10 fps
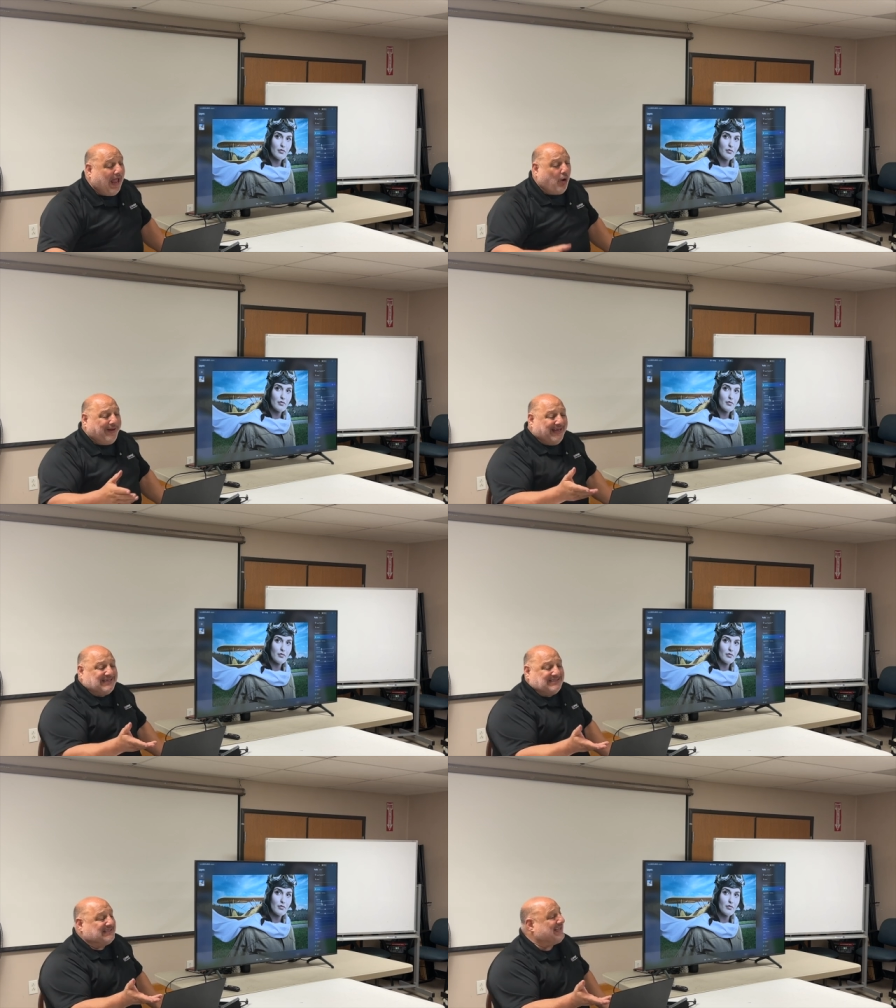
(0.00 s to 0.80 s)
how
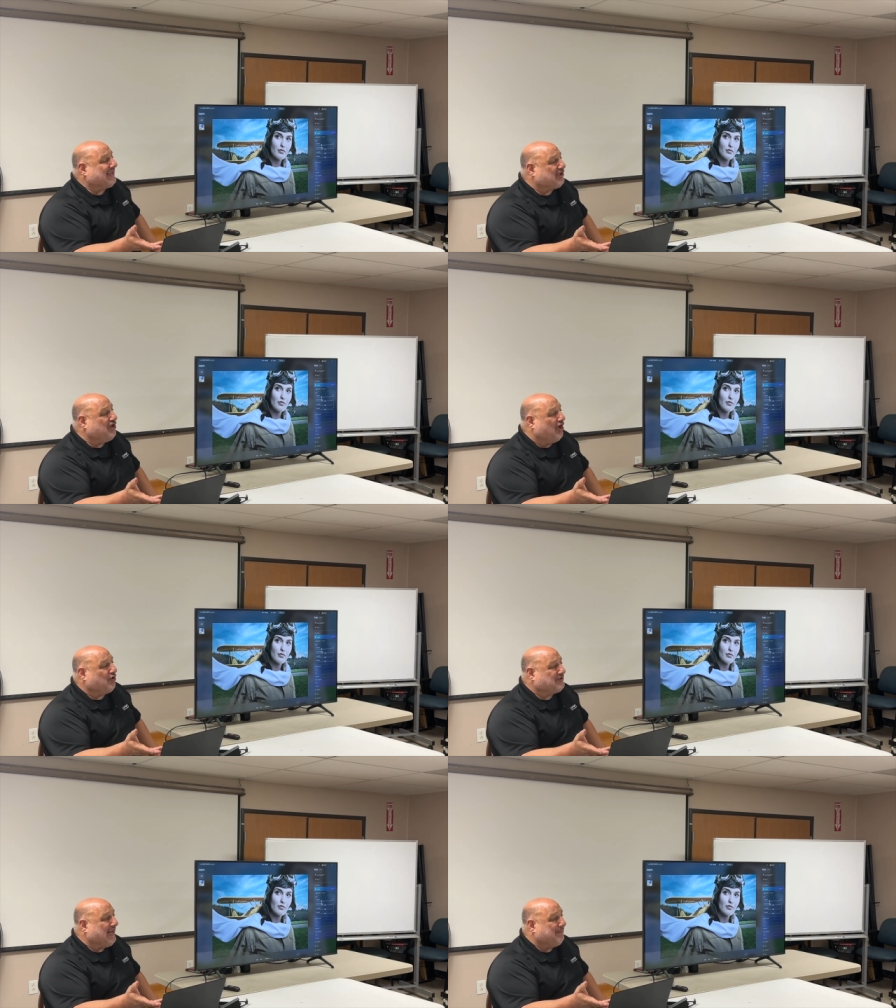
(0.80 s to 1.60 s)
easy is that to
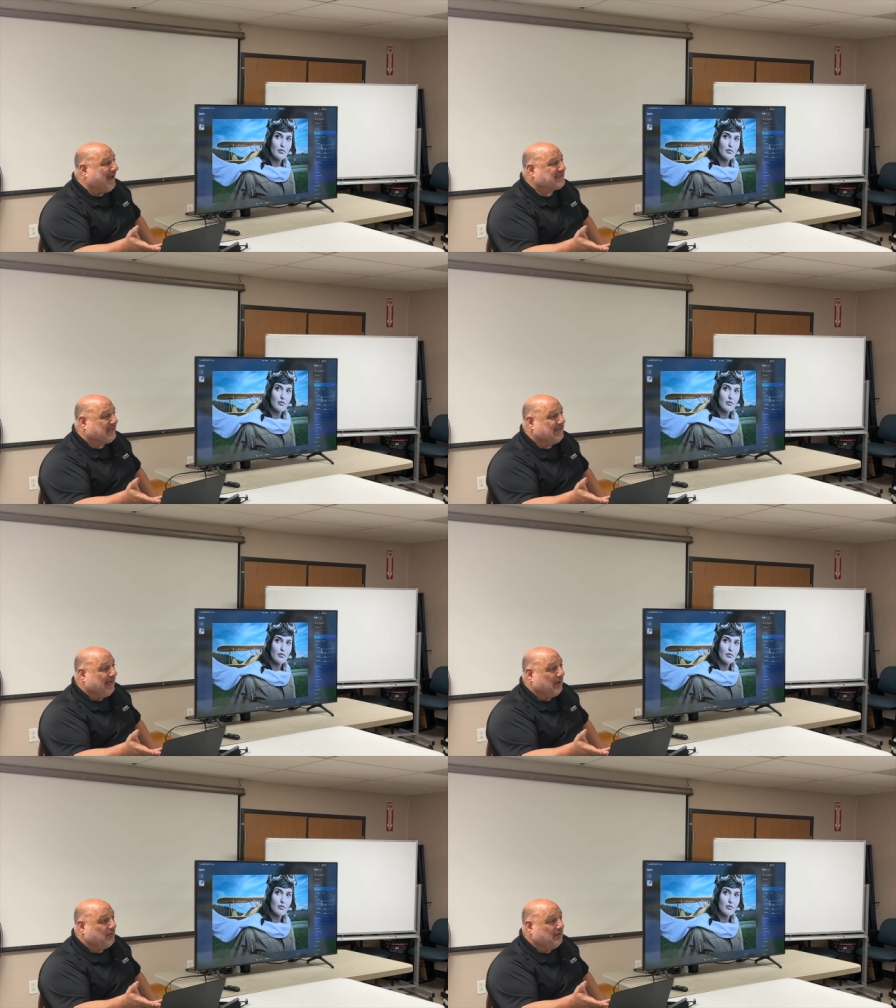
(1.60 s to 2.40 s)
understand masking
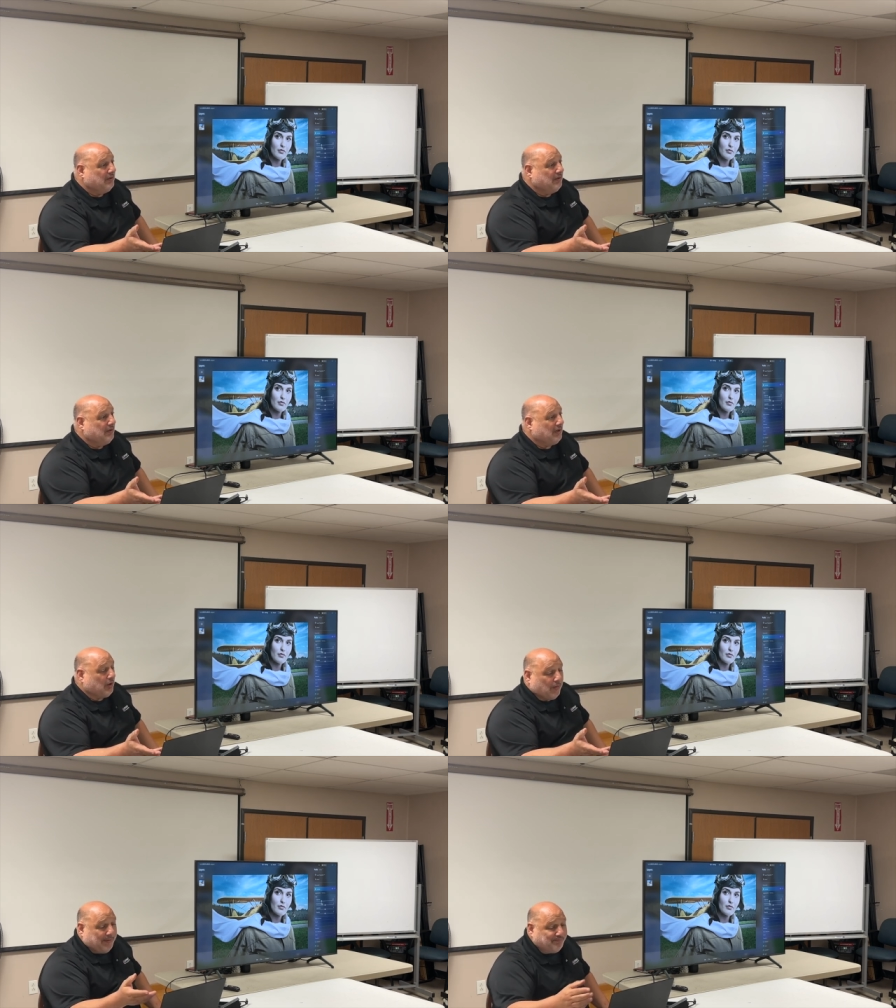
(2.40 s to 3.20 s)
now?
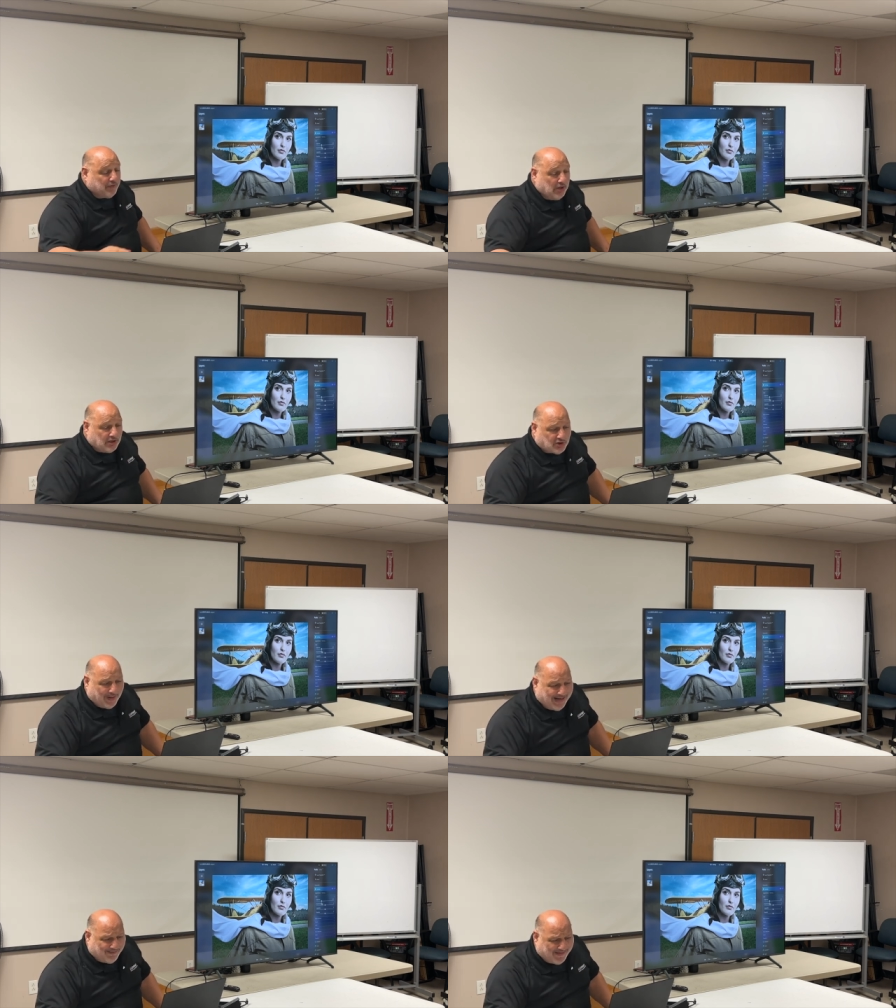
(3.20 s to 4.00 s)
All right, so
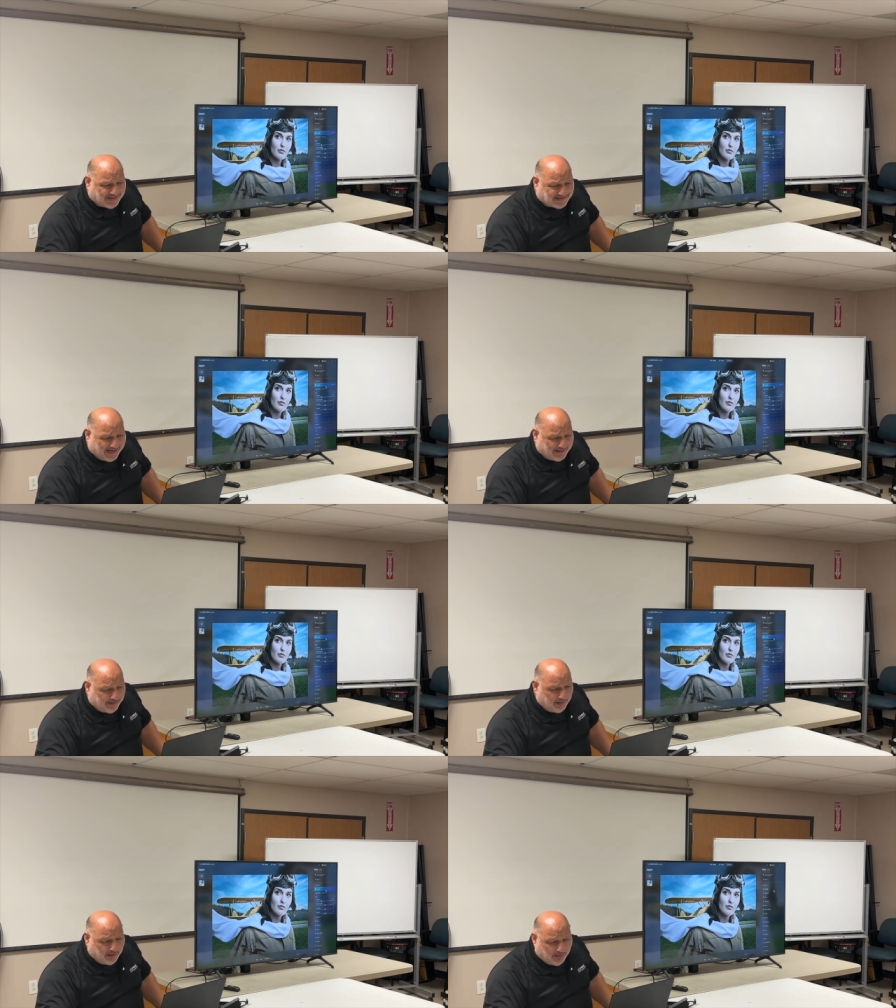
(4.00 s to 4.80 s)
I have that set.